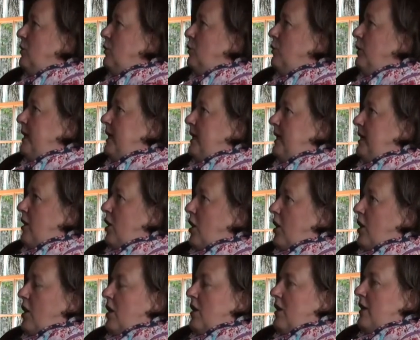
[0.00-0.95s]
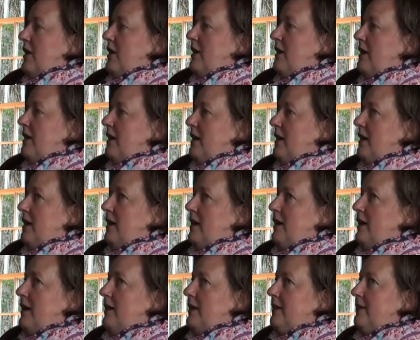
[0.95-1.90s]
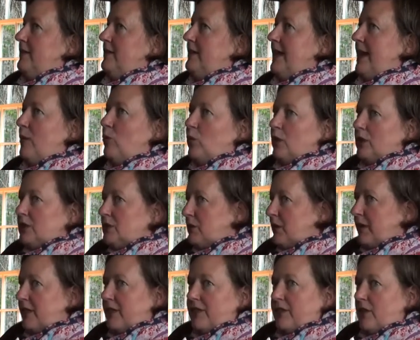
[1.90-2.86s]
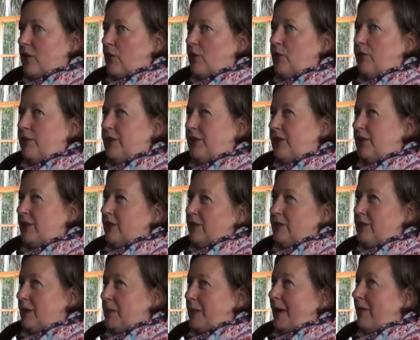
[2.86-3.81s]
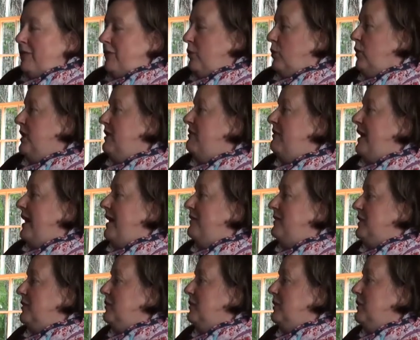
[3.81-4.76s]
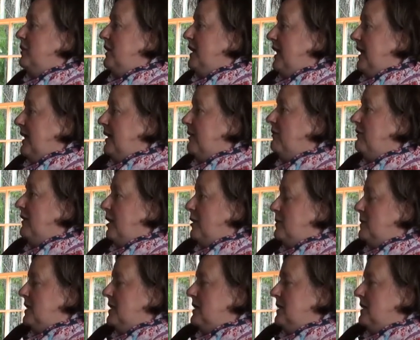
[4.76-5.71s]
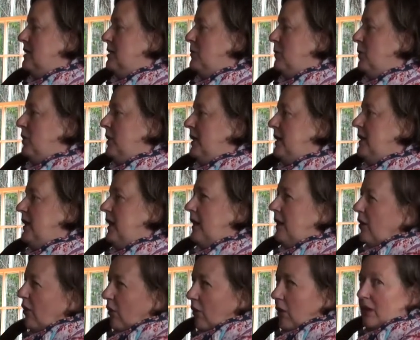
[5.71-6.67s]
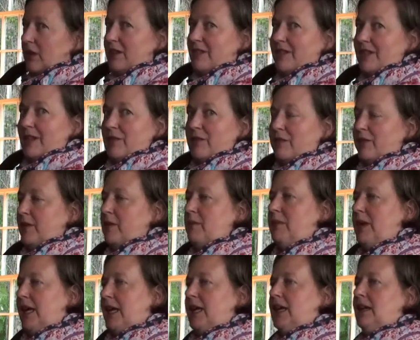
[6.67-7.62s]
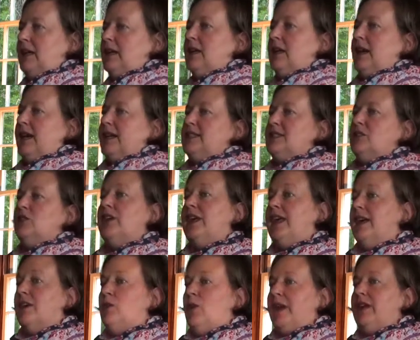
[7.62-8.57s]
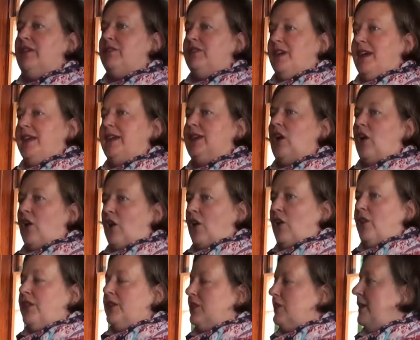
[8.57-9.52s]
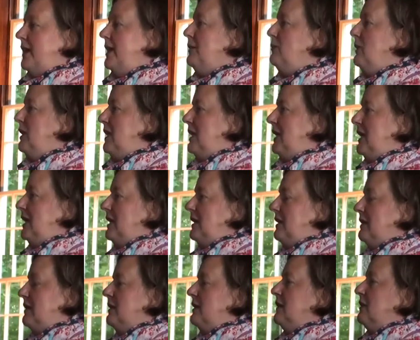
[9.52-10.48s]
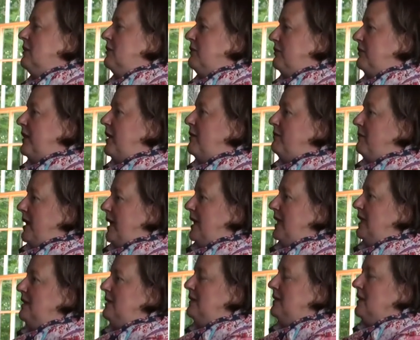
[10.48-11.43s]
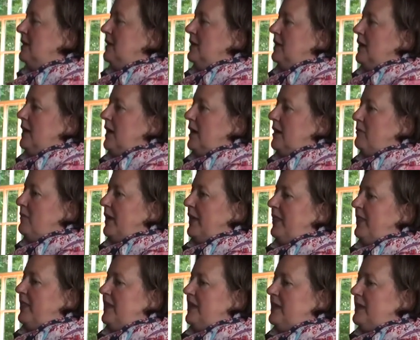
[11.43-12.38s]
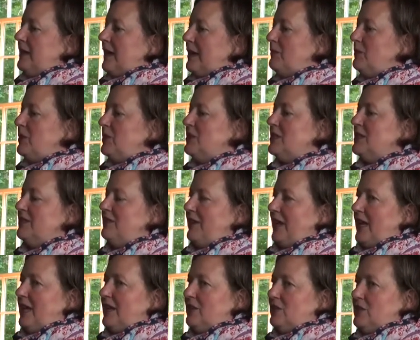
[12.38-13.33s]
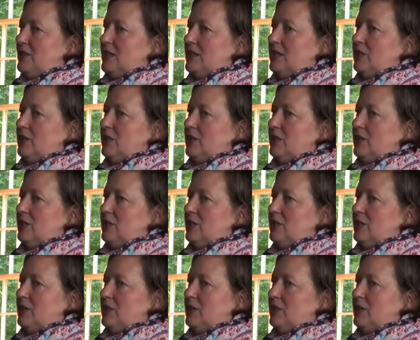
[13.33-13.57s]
We are uh, networked with over about 45 different organic farms at this point, not all of them from Maine. I still can't quite find all the grain we need from Maine, uh, but the numbers of acres